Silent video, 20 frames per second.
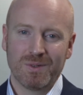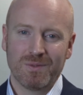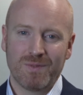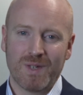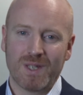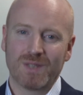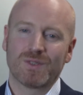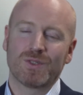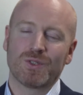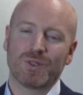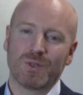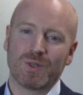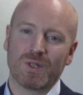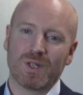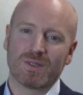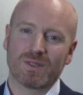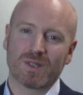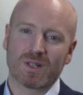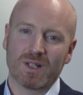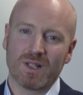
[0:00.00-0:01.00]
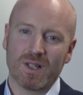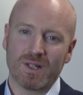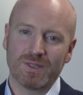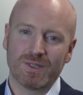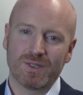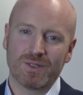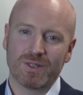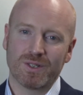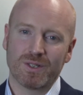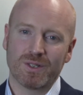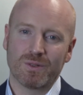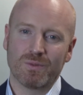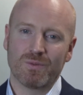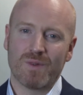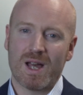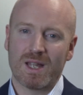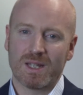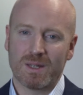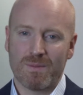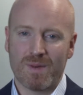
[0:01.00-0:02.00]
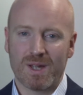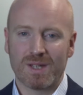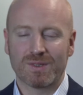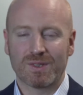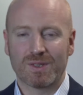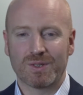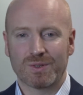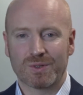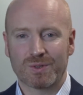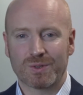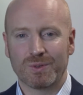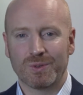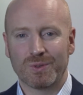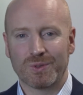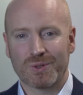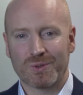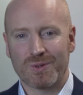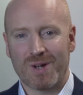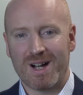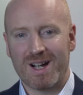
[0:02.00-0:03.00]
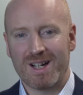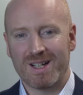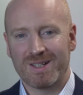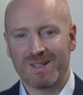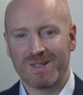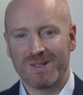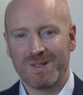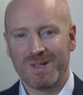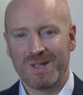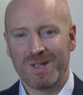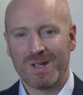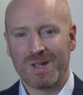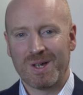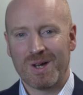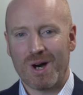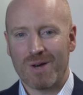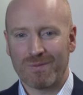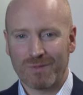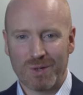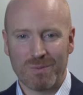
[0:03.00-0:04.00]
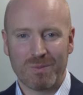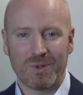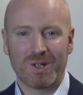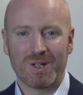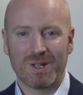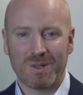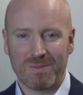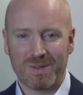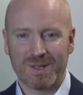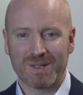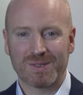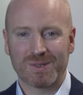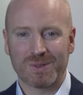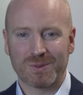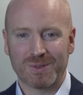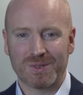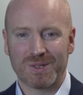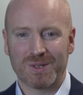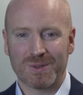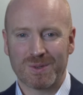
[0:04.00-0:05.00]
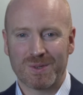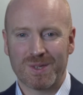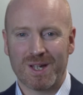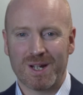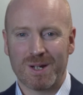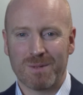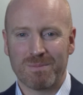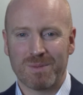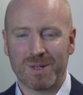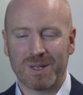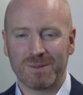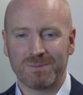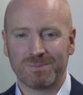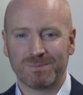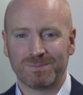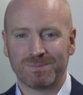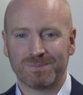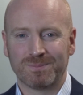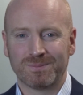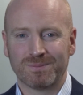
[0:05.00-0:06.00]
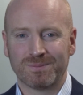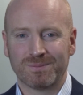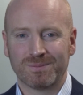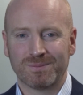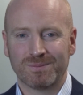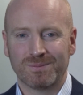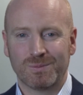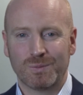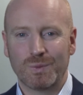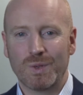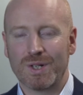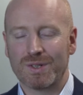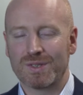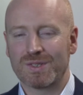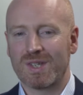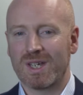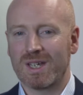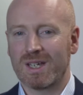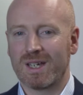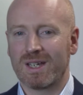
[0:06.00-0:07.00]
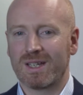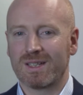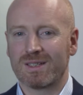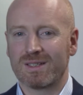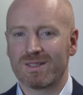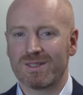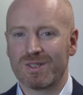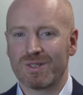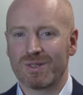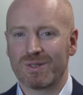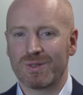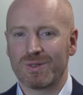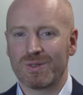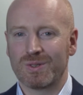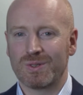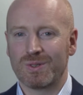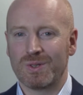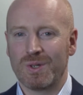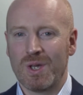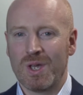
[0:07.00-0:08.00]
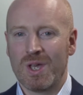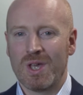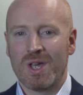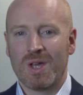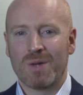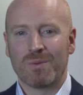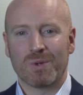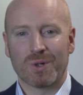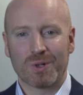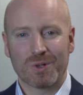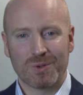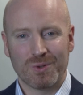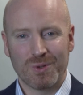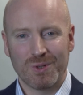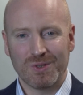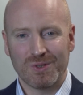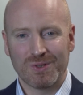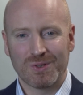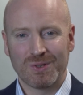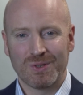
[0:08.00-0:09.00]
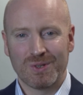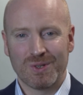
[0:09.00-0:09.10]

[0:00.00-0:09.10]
Phase 2 is a cluster randomized controlled trial of community-based sociotherapy. We're seeking to recruit